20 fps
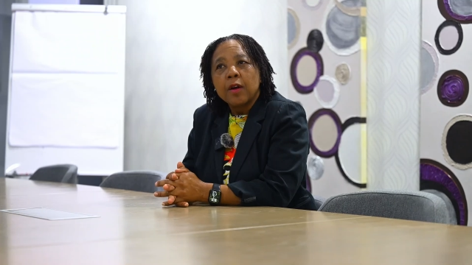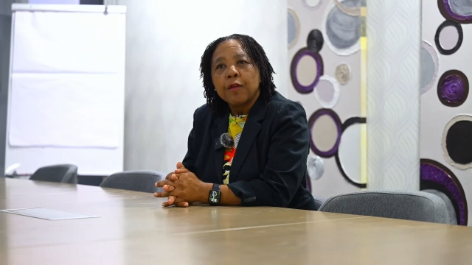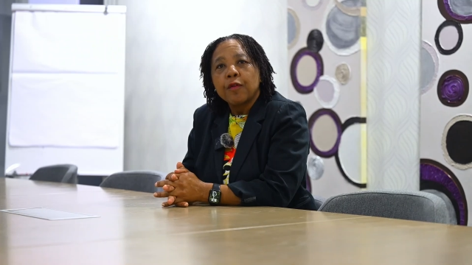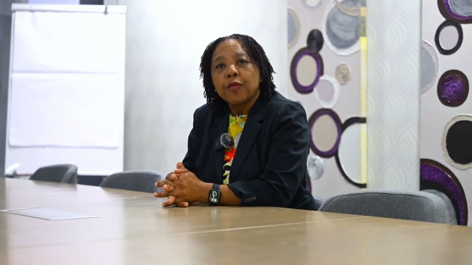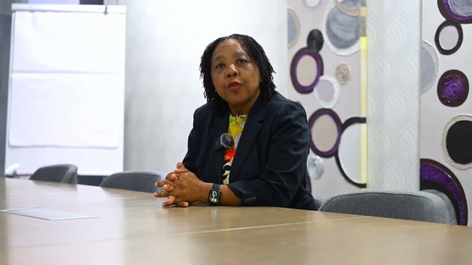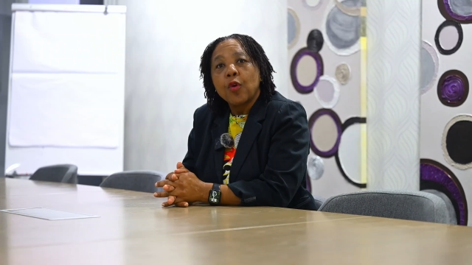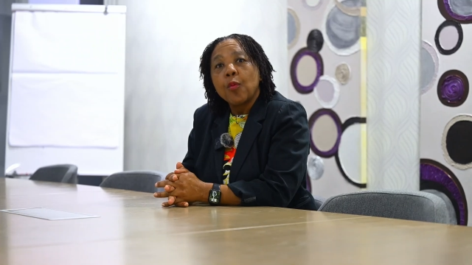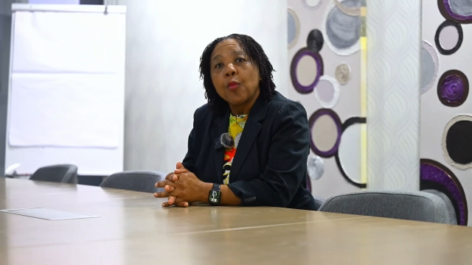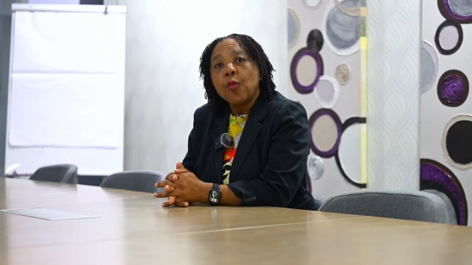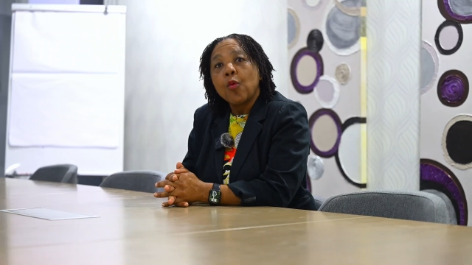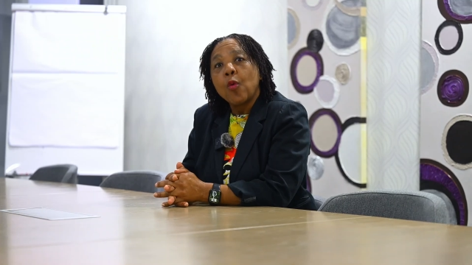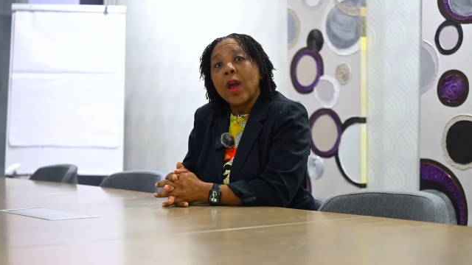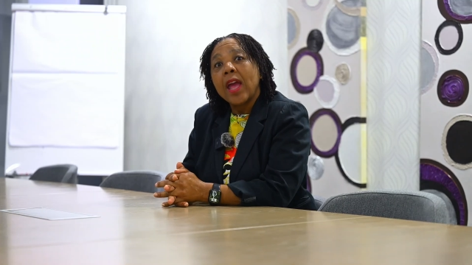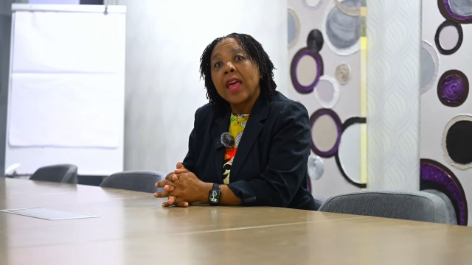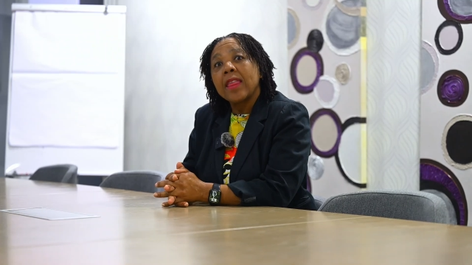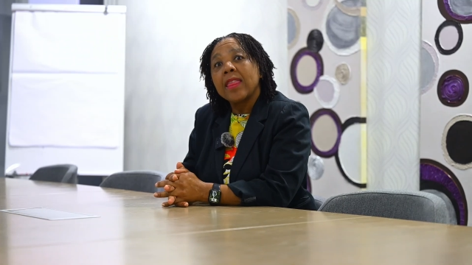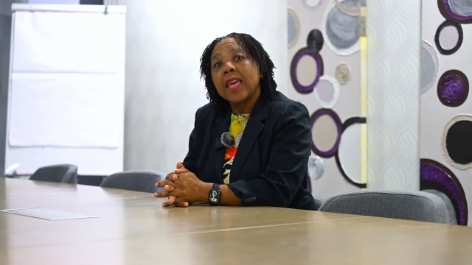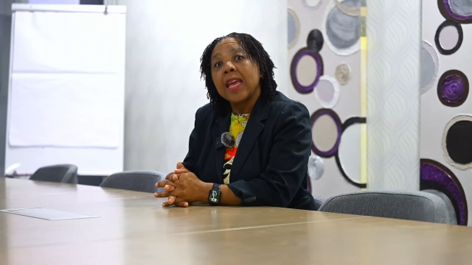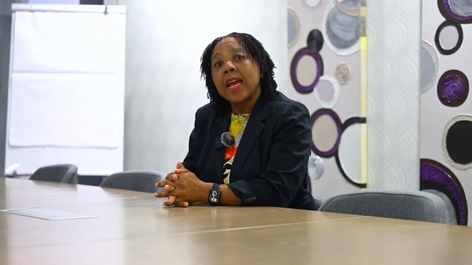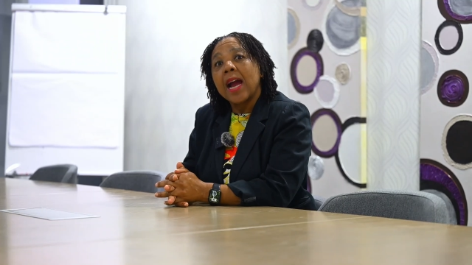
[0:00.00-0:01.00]
from
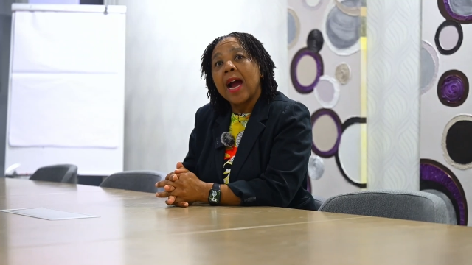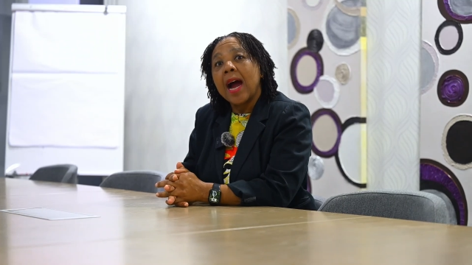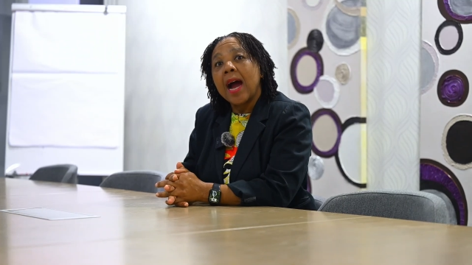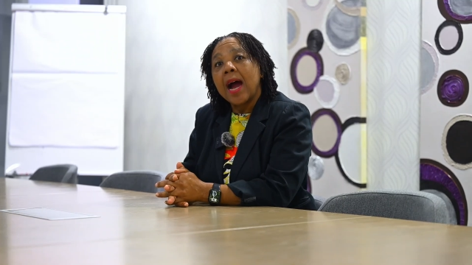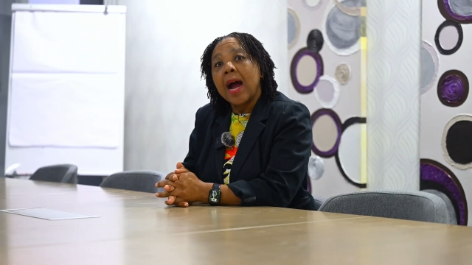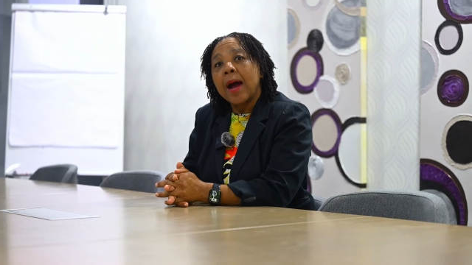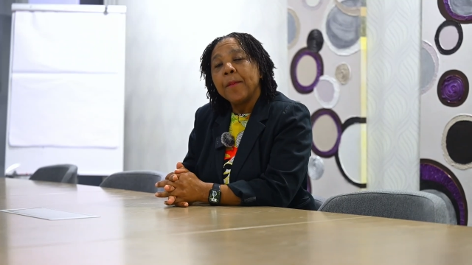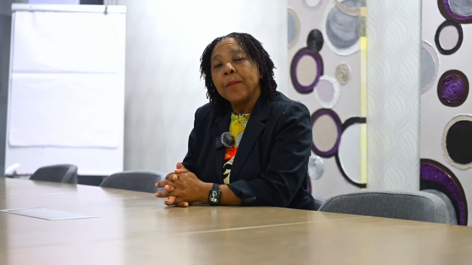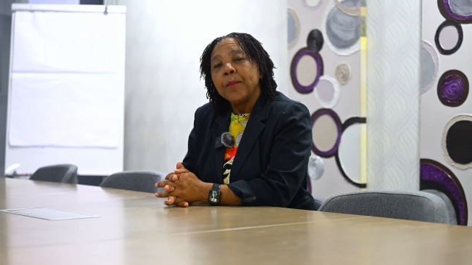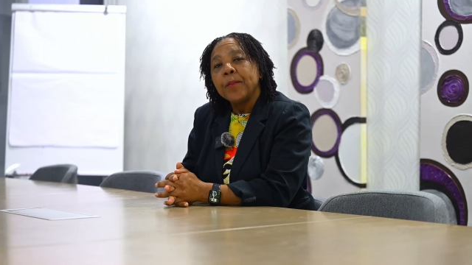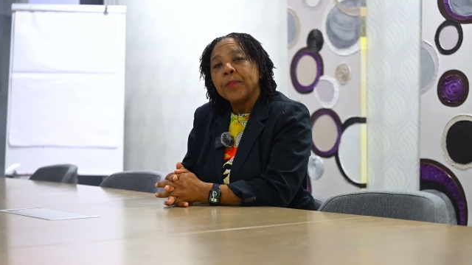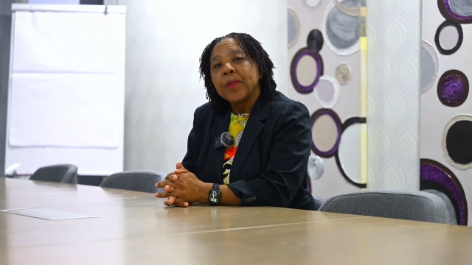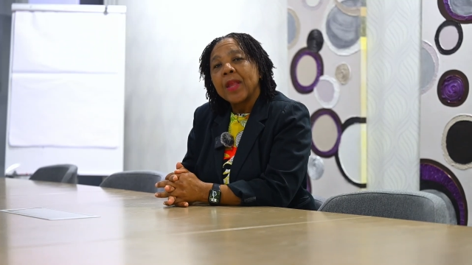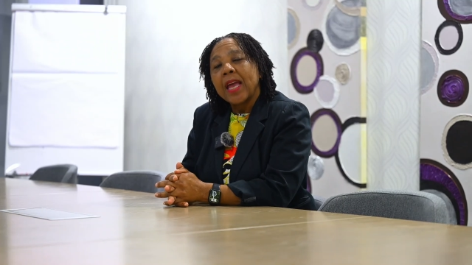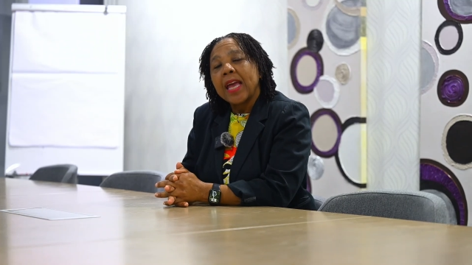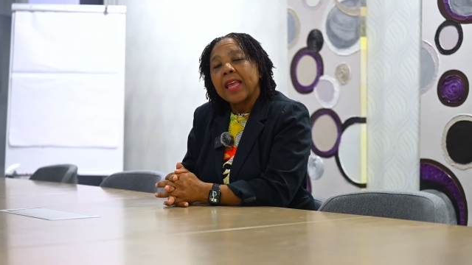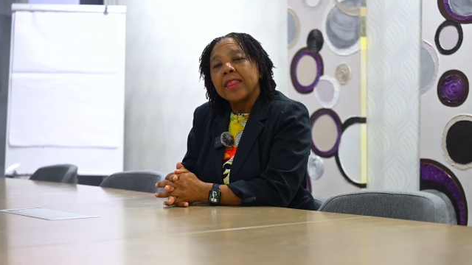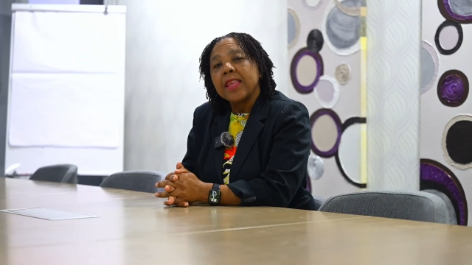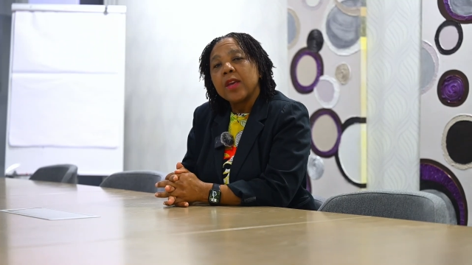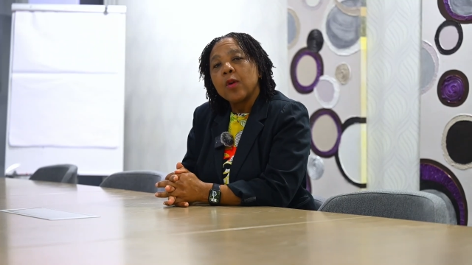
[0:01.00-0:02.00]
where they are
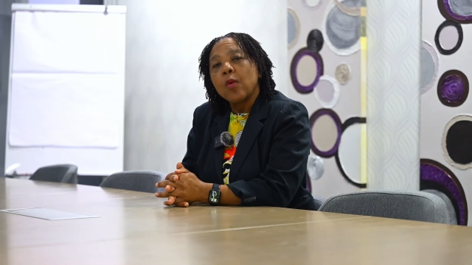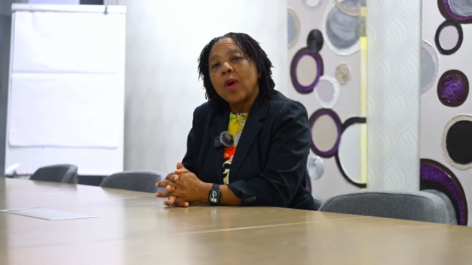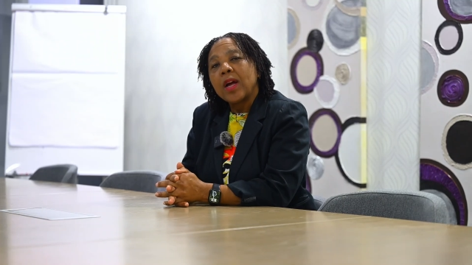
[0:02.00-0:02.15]
and they